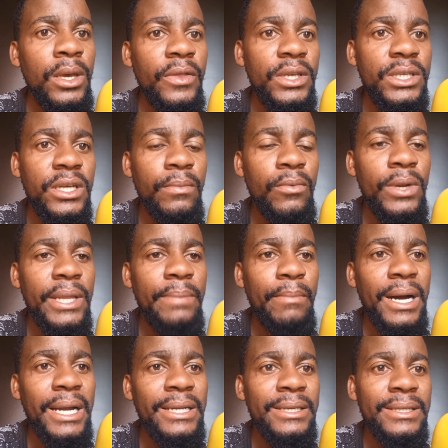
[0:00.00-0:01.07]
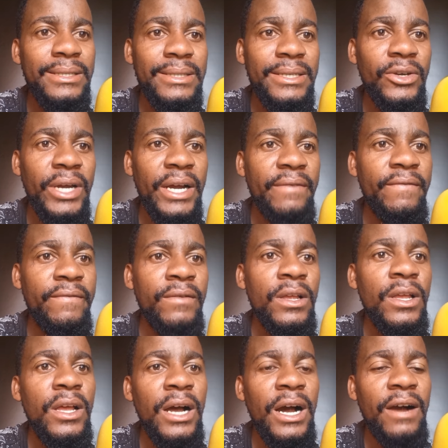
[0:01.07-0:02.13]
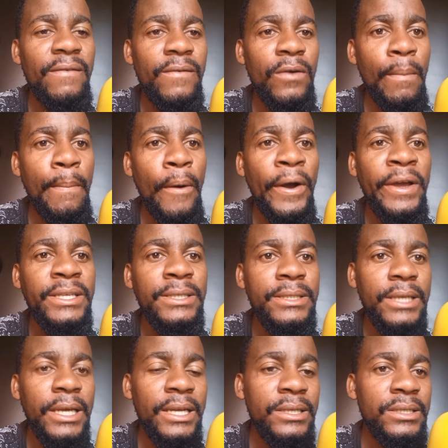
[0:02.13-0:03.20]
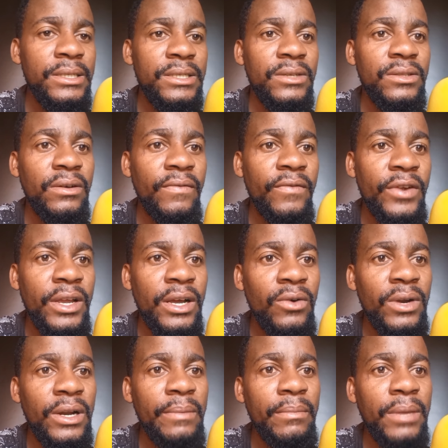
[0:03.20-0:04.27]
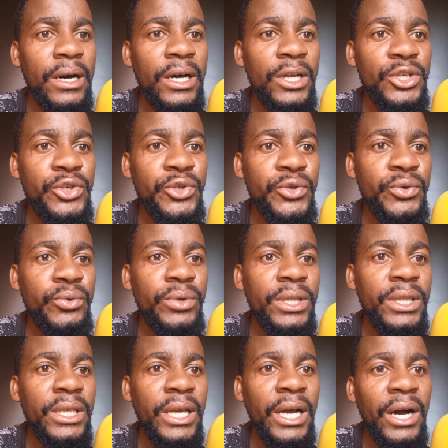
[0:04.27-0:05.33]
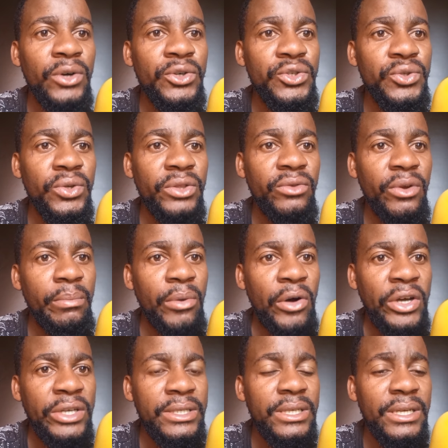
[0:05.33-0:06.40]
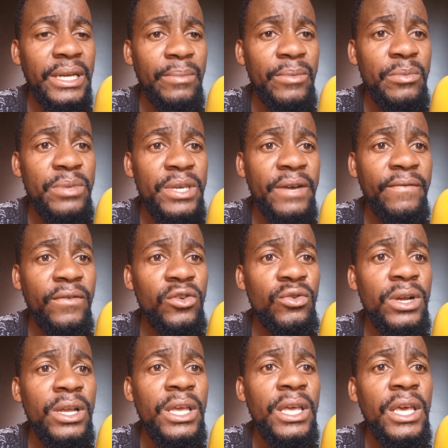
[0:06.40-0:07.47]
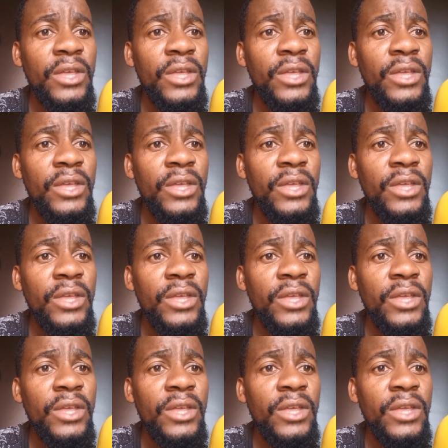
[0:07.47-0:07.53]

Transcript: the table mali still have uh, four points and south africa on number two with the uh, also three points in namibia following